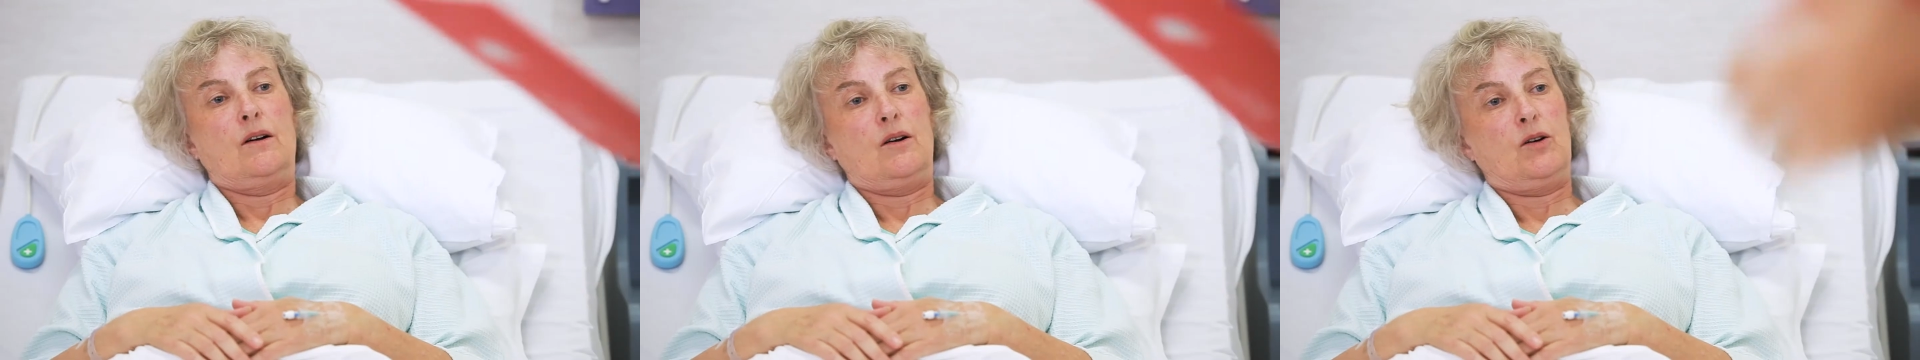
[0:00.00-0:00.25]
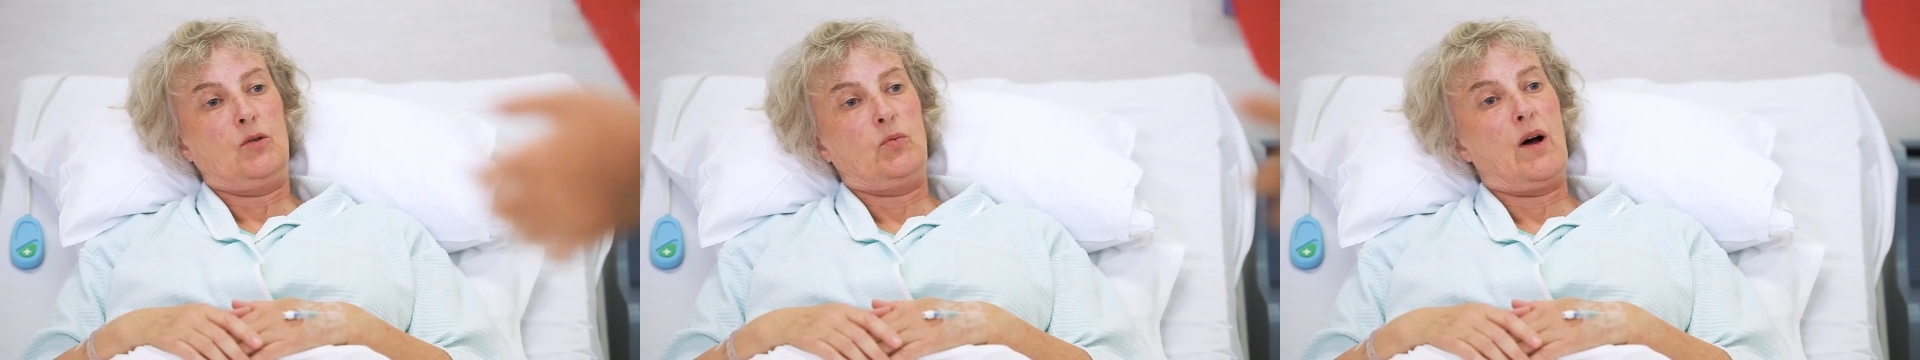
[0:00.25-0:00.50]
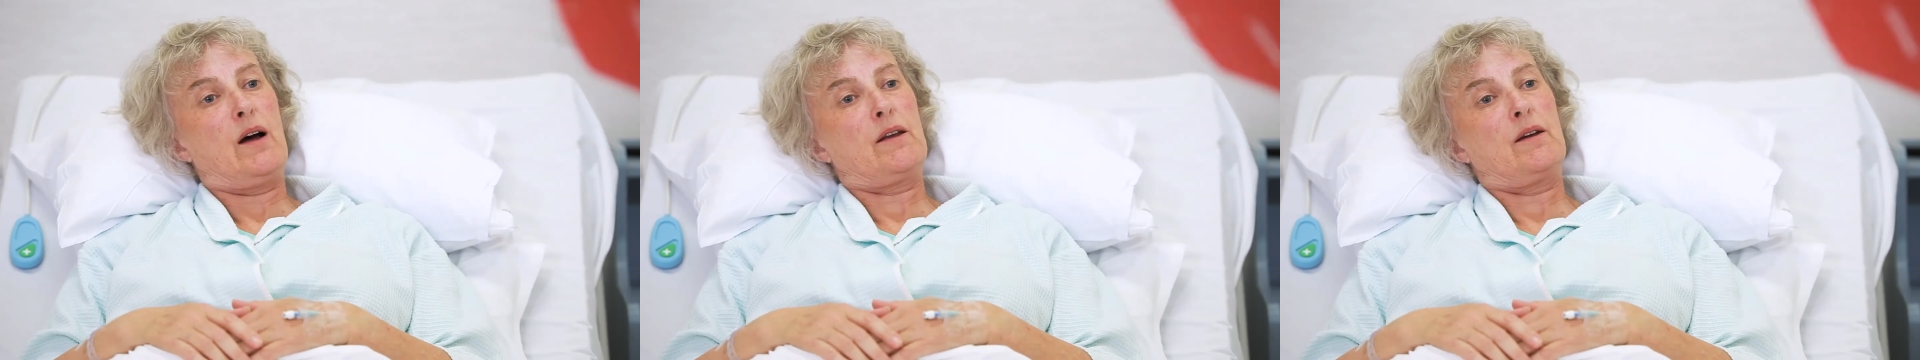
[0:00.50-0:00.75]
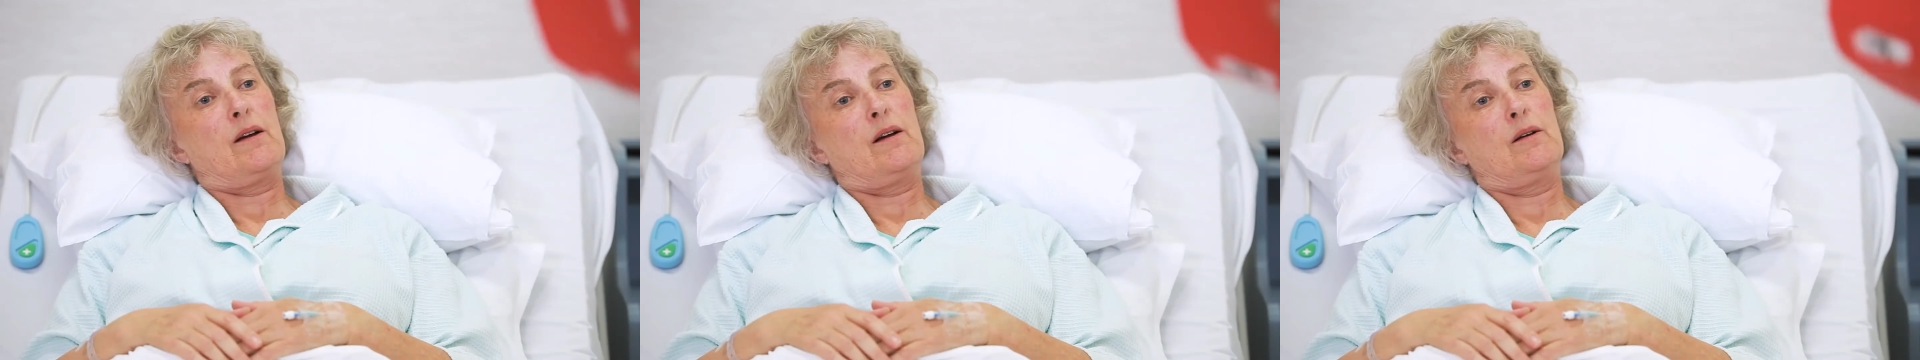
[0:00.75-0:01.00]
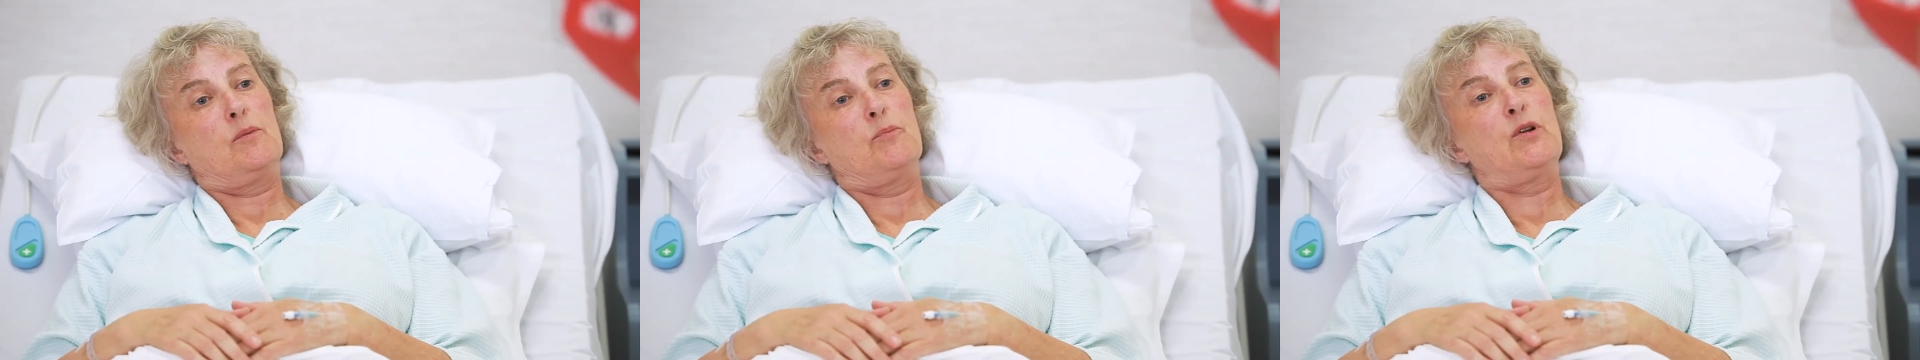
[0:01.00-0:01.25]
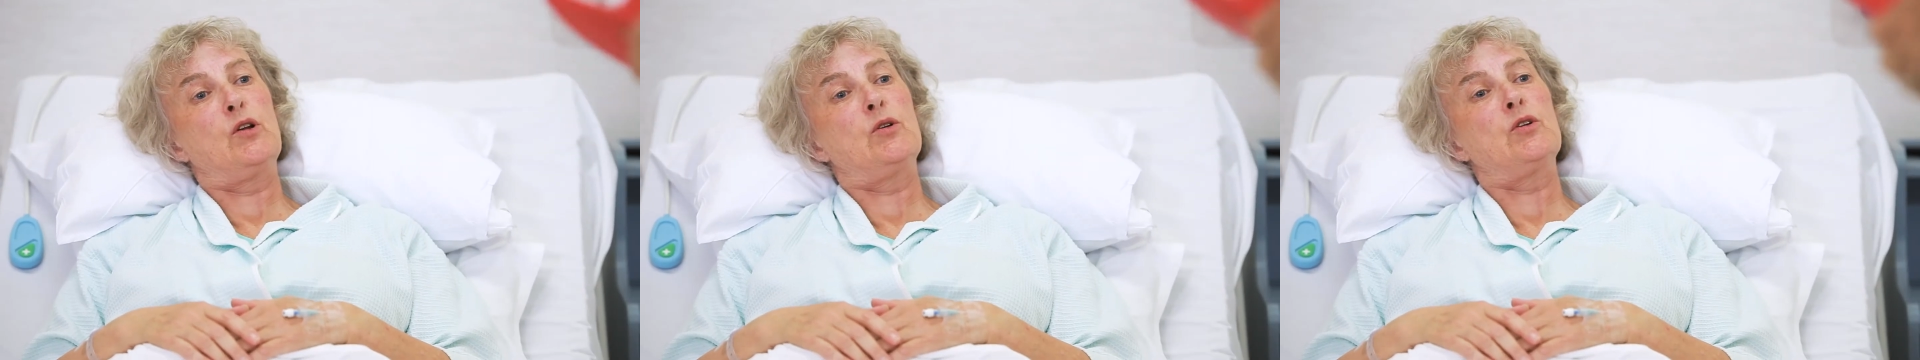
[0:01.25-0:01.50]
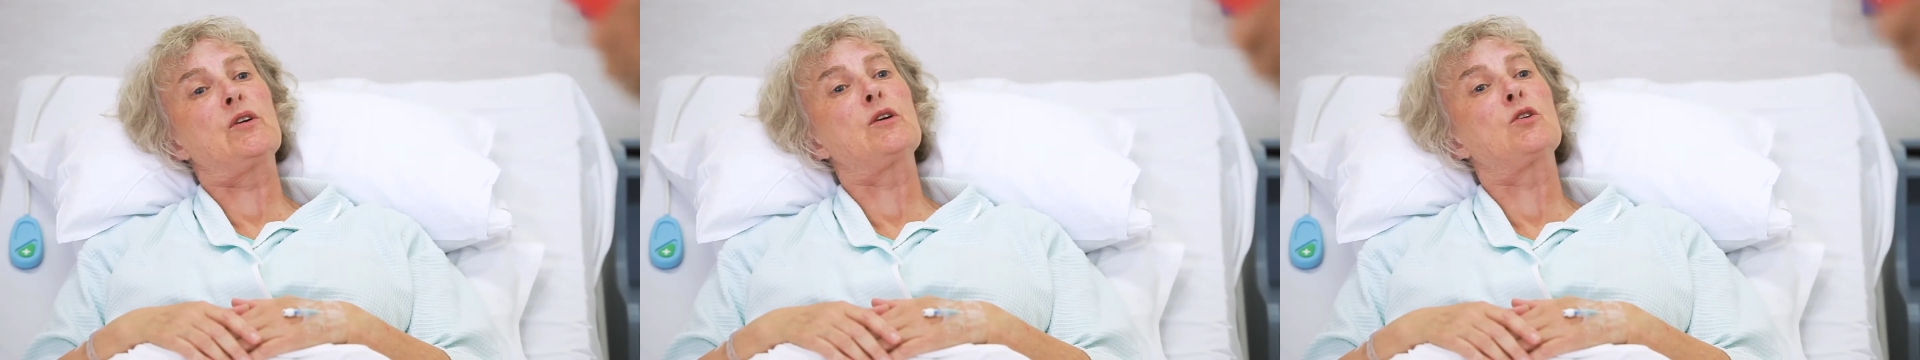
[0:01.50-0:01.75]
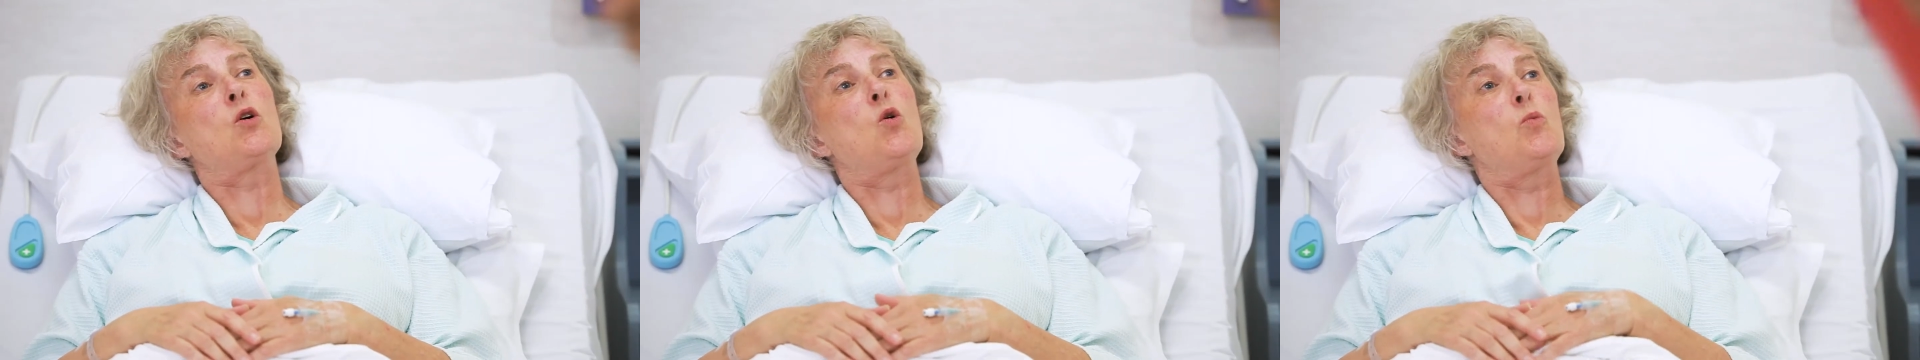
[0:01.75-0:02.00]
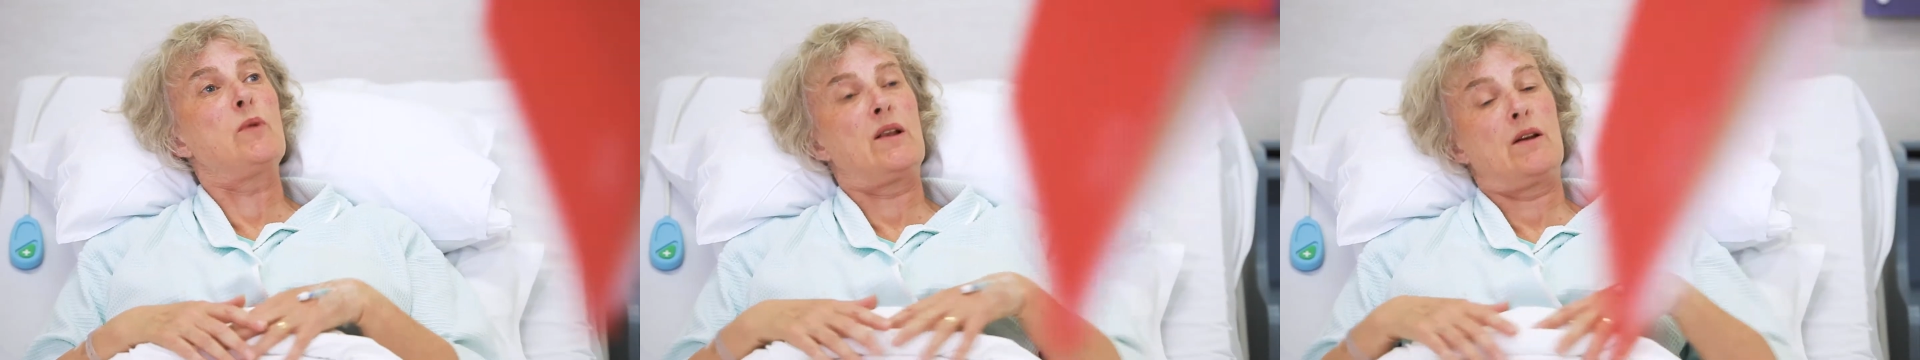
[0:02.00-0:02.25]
All right, oh, right. Lou, you can call me